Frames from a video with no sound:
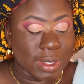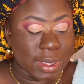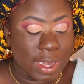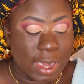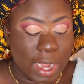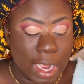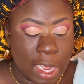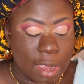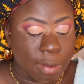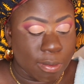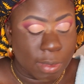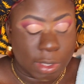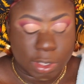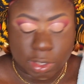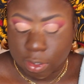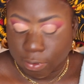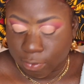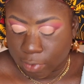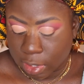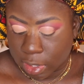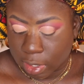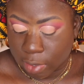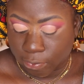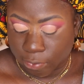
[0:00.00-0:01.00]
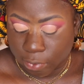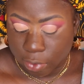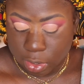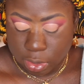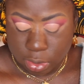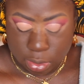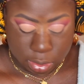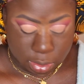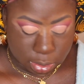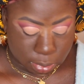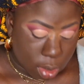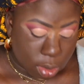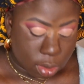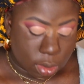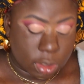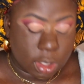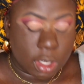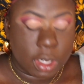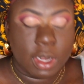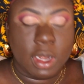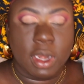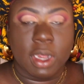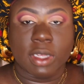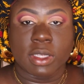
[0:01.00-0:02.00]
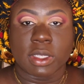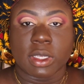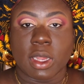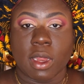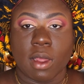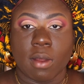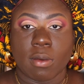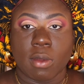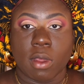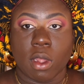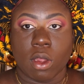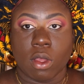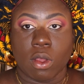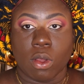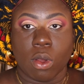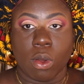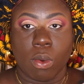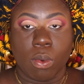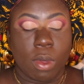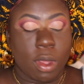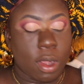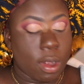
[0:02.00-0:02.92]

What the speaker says: not much of a difference. So the next color I'm going to go